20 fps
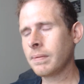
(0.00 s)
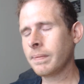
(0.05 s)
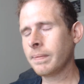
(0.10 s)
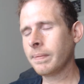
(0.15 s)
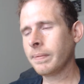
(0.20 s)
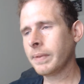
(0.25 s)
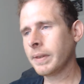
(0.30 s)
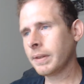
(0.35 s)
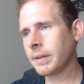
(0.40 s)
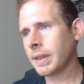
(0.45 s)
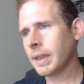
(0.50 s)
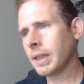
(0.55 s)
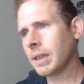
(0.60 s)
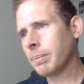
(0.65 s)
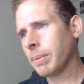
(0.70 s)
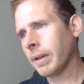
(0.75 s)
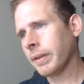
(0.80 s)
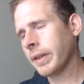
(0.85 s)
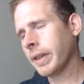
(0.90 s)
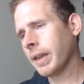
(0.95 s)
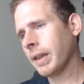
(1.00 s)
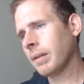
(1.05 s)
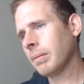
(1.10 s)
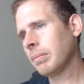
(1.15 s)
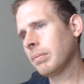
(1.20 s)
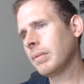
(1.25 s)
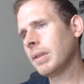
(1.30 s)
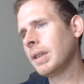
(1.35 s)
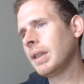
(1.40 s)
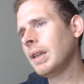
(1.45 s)
thinking about that.
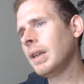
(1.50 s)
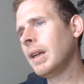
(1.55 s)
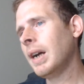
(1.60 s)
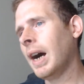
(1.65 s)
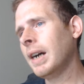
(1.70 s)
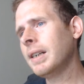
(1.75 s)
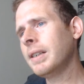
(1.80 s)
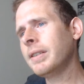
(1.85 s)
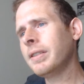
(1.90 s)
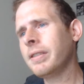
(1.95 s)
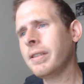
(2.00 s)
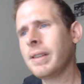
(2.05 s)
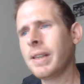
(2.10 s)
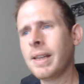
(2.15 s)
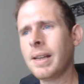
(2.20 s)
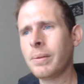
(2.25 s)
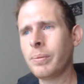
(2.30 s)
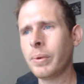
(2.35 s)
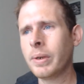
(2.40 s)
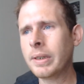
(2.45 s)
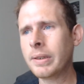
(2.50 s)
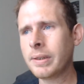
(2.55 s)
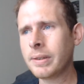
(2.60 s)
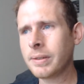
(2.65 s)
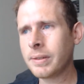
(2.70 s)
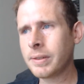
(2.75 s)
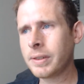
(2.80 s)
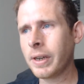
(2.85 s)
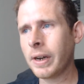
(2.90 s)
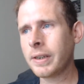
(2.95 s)
Honestly, I
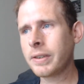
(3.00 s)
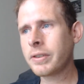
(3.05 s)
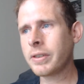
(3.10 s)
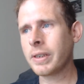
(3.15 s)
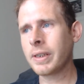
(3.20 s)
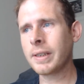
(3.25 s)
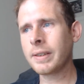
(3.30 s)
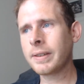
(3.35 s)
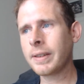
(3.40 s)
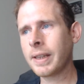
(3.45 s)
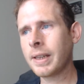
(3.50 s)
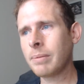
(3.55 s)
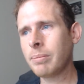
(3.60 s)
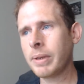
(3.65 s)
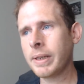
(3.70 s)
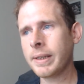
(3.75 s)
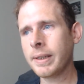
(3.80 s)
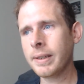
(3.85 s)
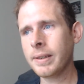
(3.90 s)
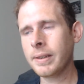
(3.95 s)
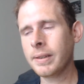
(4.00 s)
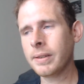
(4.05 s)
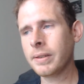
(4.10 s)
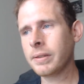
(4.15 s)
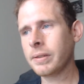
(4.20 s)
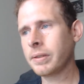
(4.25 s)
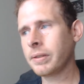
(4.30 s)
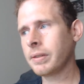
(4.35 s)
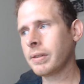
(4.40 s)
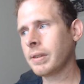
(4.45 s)
wouldn't touch anything
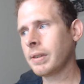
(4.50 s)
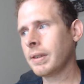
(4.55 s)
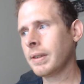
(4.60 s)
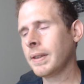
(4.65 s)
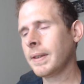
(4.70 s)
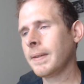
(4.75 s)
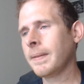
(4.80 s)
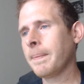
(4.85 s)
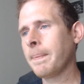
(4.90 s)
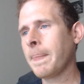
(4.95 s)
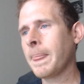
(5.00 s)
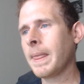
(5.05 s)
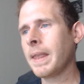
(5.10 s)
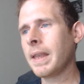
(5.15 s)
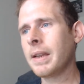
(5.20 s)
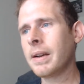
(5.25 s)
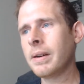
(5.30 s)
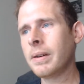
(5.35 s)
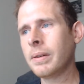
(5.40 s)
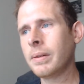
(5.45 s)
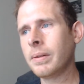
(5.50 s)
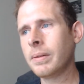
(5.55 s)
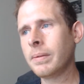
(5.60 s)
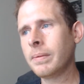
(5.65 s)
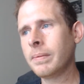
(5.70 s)
because, you know,